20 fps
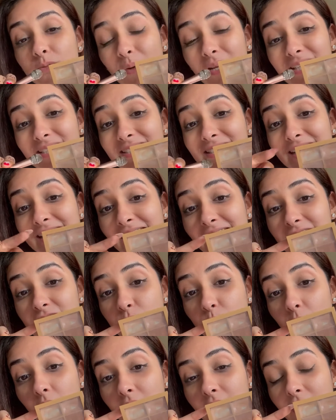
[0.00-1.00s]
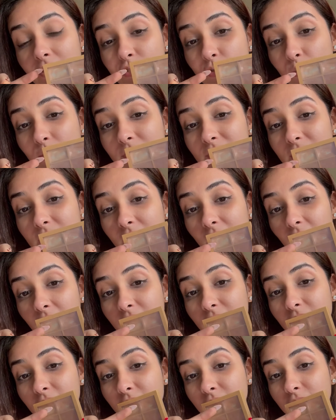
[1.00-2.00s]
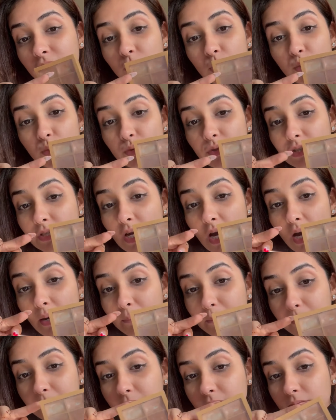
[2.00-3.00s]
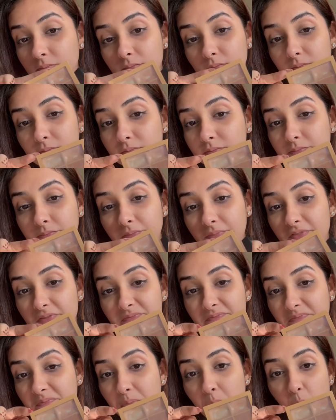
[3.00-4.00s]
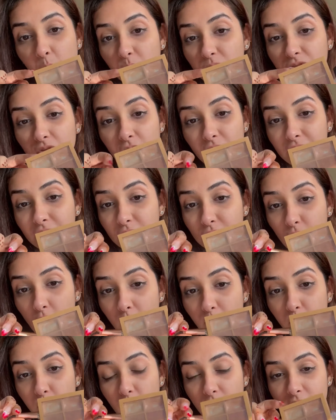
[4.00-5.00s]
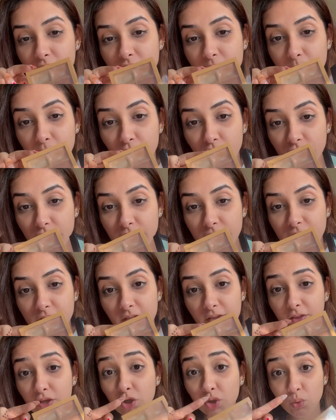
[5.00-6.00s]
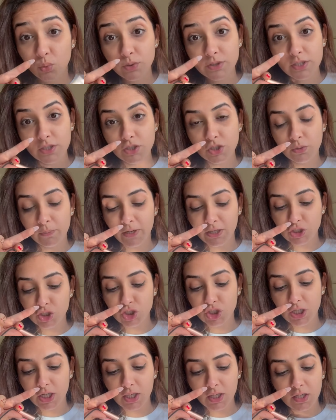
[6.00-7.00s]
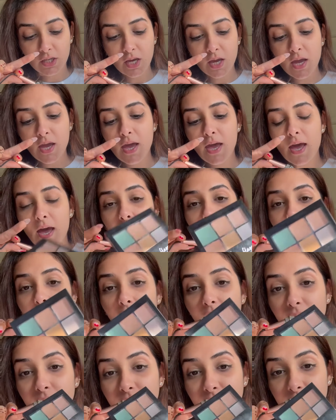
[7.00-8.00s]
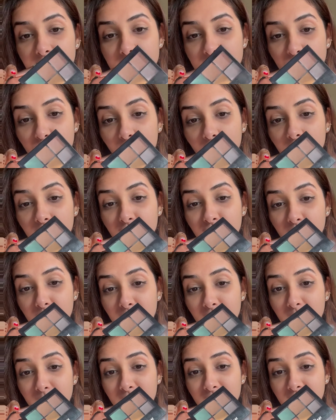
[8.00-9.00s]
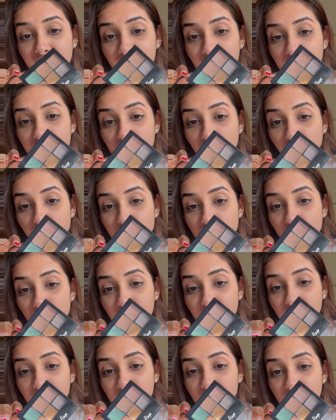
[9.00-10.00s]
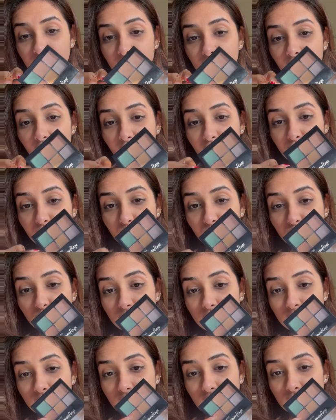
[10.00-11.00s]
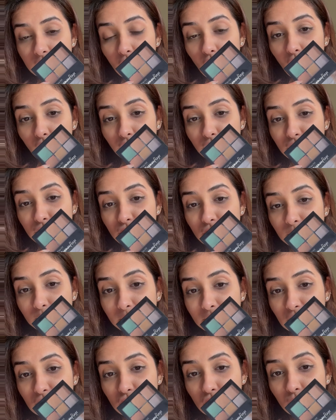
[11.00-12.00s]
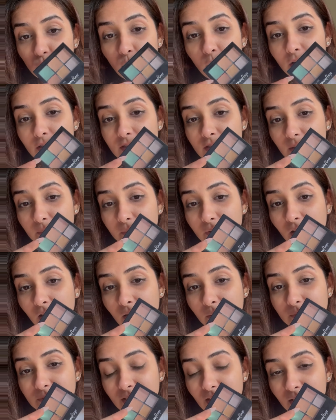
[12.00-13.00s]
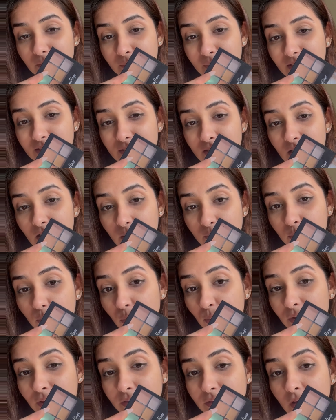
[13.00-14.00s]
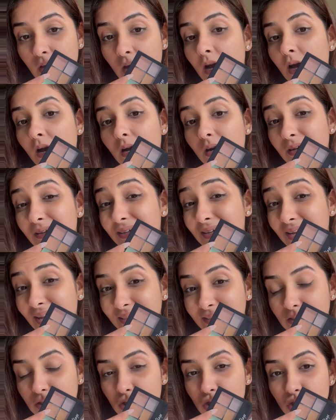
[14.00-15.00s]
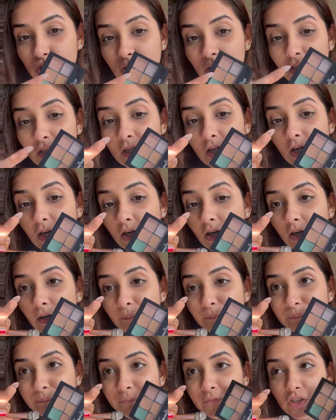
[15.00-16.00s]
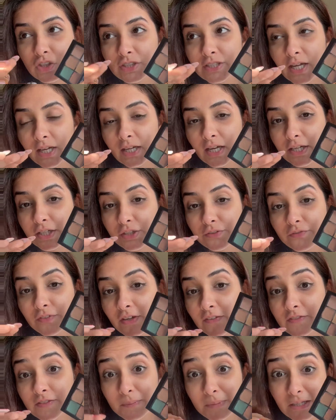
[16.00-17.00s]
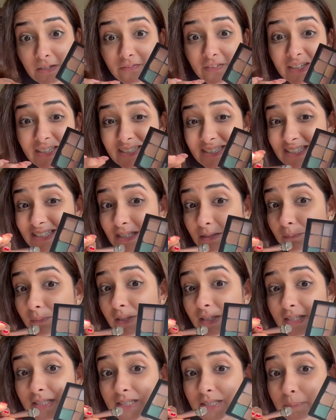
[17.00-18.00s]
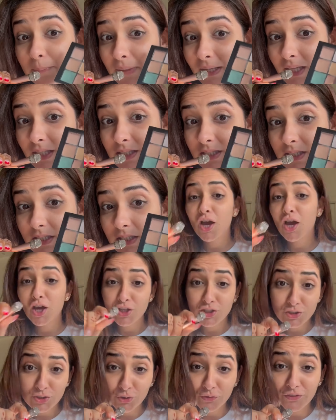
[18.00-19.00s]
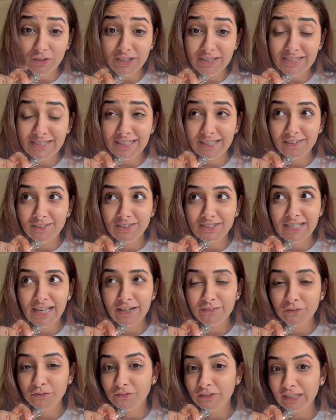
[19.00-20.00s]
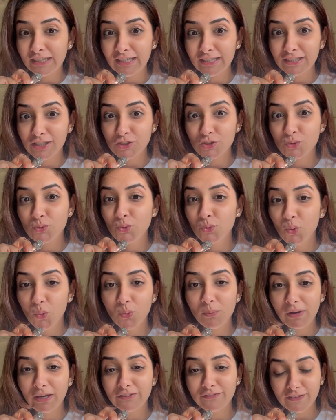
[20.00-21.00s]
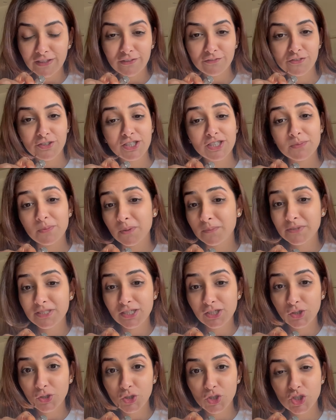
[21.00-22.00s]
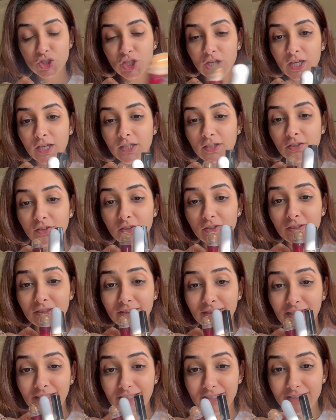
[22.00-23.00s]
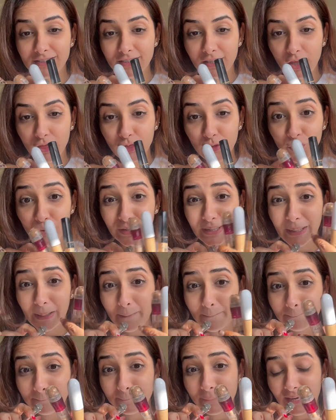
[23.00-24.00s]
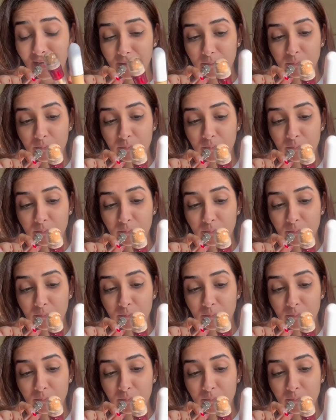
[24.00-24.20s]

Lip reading: one is a NYX one. As you can see, I've used up both of the top ones because they're the closest to my shade, and this one from Maybelline is also a favorite. I use this orangey peachy one sometimes and mix it up with a lighter shade because that kind of gives me a very seamless base. So for concealers, I have a feeling that you know my favorites, but I'm still going to share it here. These three bad